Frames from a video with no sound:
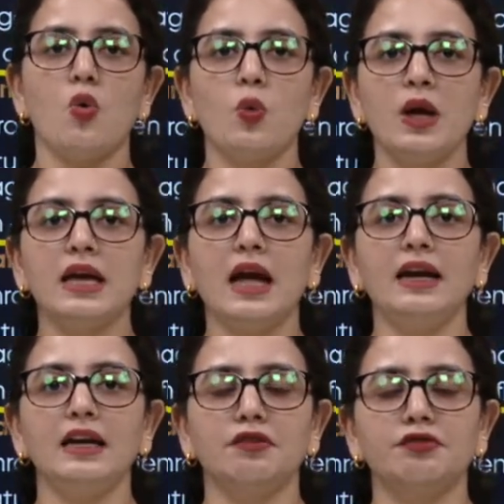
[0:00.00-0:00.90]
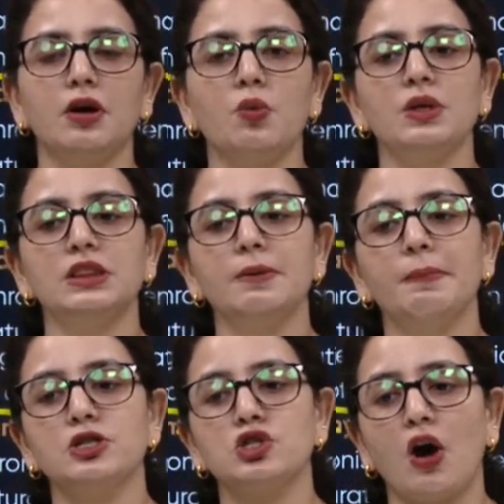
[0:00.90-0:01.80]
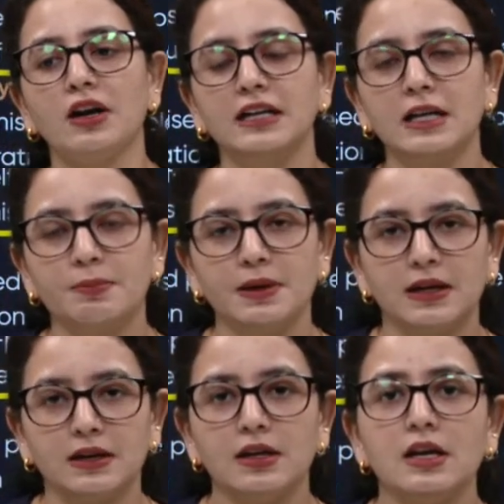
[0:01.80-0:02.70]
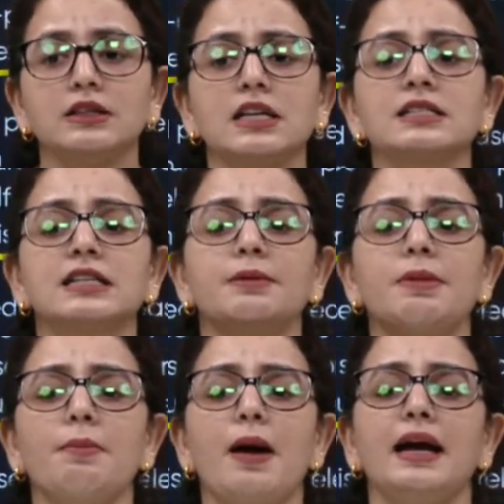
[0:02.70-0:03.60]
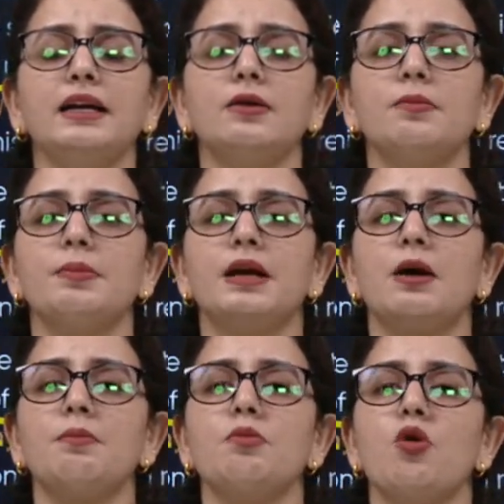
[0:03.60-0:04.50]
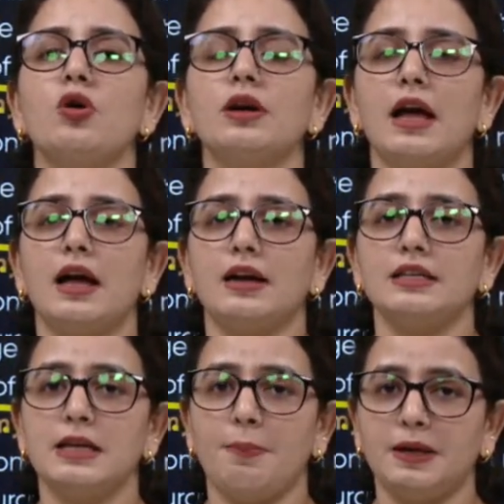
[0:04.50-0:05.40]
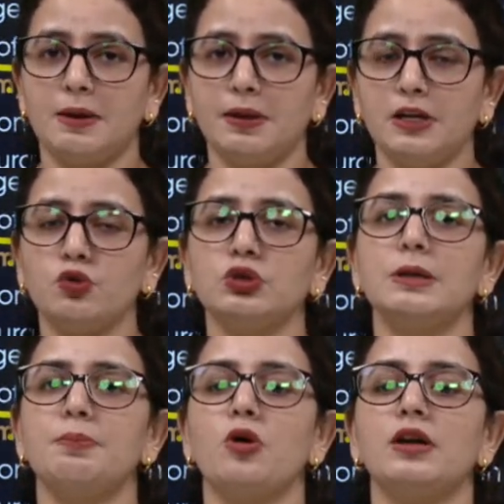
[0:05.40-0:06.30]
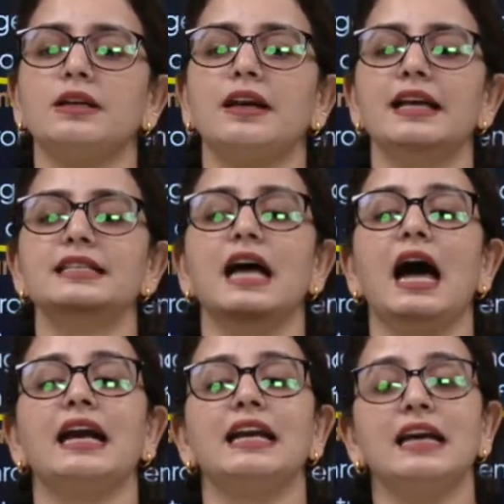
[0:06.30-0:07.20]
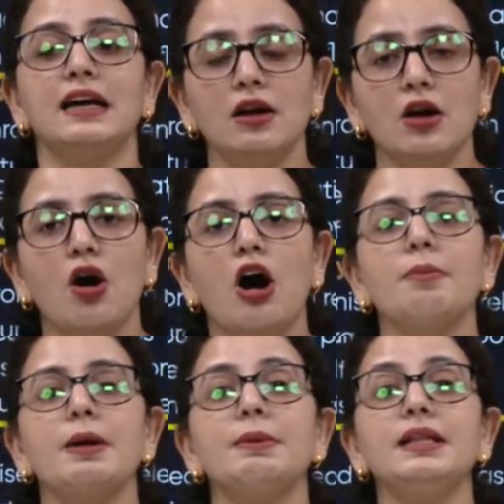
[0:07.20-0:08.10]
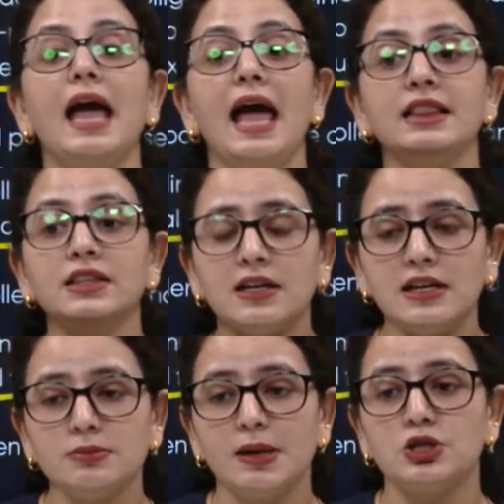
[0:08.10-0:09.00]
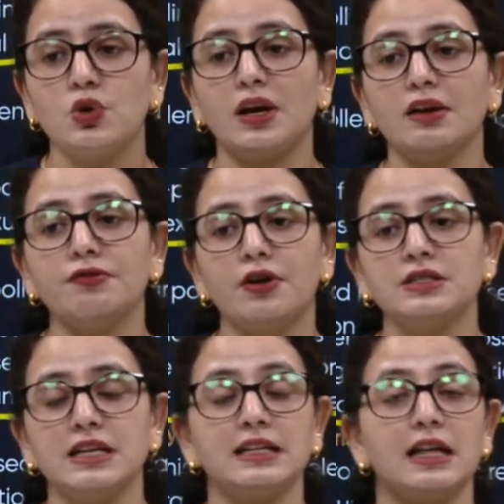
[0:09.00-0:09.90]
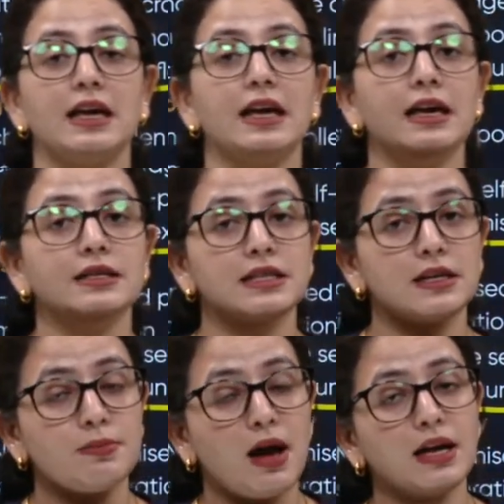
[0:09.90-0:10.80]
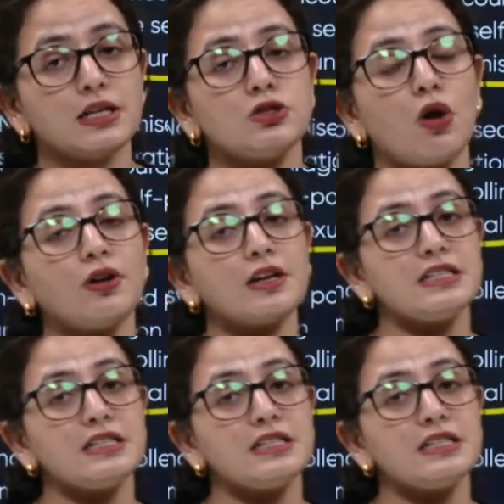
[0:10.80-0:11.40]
We can differ with the maturity period. The stigma might become more receptible to the pollen grains earlier, or maybe the anther is maturing first and stigma is not